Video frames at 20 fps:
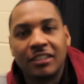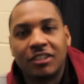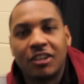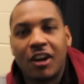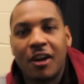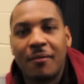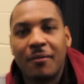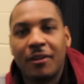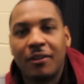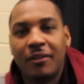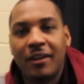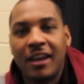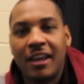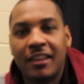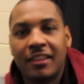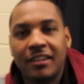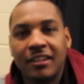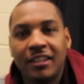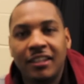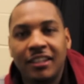It's Carmelo
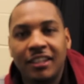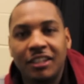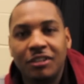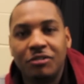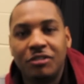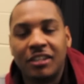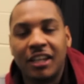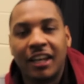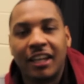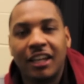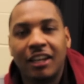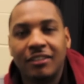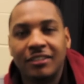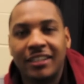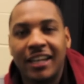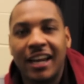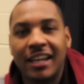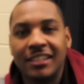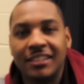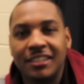Anthony, and you checking
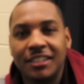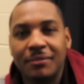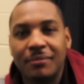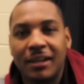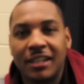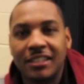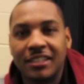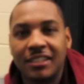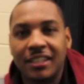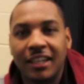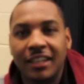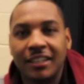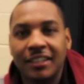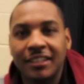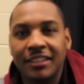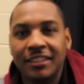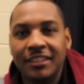out Dynasty by Shea.